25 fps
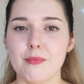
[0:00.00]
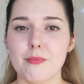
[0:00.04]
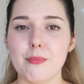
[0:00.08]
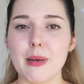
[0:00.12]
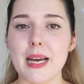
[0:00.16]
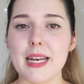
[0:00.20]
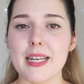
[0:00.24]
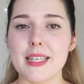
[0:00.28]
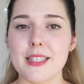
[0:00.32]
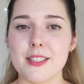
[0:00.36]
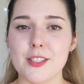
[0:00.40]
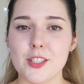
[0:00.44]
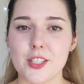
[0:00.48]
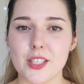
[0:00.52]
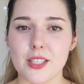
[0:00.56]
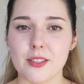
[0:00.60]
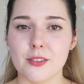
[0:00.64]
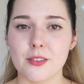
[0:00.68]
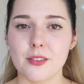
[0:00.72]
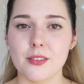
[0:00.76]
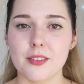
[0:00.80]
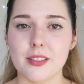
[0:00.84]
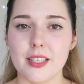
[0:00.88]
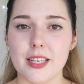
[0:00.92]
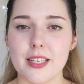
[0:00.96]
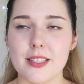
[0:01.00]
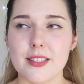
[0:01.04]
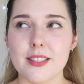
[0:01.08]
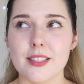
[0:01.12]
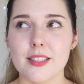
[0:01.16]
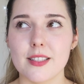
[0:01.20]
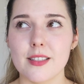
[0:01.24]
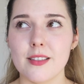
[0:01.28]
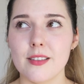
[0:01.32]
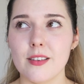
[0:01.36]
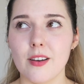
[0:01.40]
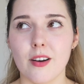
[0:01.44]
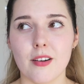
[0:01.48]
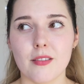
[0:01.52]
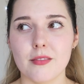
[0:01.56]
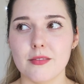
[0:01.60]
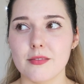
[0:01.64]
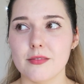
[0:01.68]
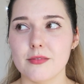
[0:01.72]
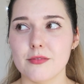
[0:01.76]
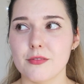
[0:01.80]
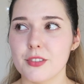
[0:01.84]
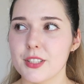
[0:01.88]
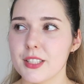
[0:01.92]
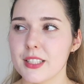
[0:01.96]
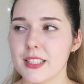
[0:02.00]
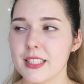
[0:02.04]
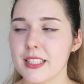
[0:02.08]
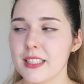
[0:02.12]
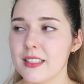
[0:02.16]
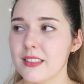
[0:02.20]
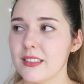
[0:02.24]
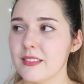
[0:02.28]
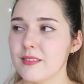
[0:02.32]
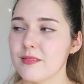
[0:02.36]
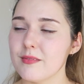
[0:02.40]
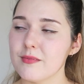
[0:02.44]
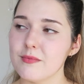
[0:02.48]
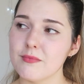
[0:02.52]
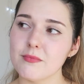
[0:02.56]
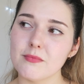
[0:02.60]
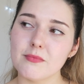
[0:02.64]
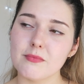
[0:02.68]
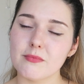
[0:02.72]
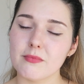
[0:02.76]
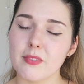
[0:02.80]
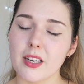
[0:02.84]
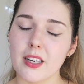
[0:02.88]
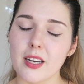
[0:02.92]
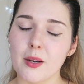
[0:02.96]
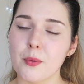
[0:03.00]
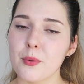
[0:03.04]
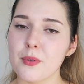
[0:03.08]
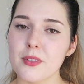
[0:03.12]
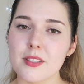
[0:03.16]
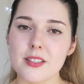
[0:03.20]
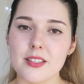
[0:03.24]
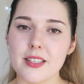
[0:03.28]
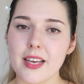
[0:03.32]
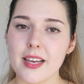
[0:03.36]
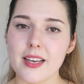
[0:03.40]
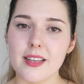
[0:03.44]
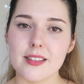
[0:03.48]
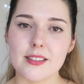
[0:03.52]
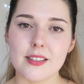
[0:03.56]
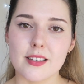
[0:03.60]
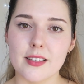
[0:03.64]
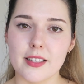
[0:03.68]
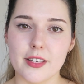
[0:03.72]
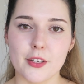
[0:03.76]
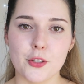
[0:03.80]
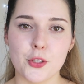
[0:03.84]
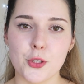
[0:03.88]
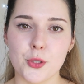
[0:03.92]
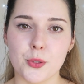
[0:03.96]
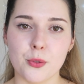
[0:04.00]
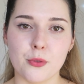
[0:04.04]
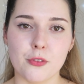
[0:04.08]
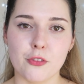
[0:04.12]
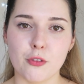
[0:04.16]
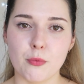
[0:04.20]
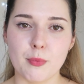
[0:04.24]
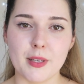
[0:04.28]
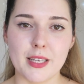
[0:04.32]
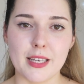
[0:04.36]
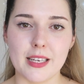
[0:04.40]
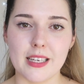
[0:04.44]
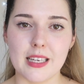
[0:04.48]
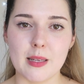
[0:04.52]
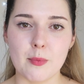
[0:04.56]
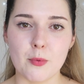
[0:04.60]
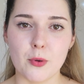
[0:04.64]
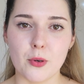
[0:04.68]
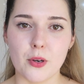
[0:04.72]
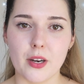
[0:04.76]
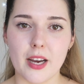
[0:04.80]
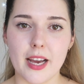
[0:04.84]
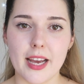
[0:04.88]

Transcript: But in general, it's not really, I wouldn't say it's an issue for me anymore.